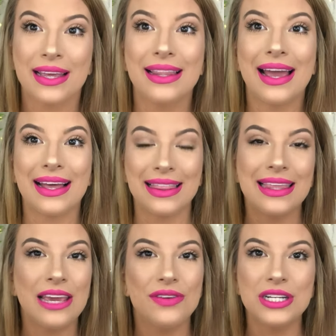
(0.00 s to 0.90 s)
Like
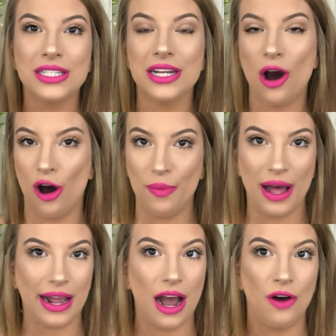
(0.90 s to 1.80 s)
even just an all
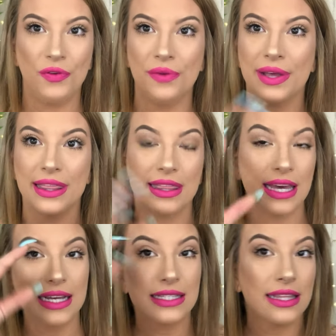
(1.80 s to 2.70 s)
black outfit with
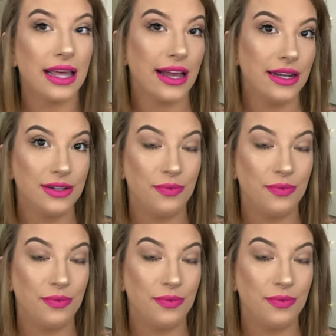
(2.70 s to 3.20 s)
this and like a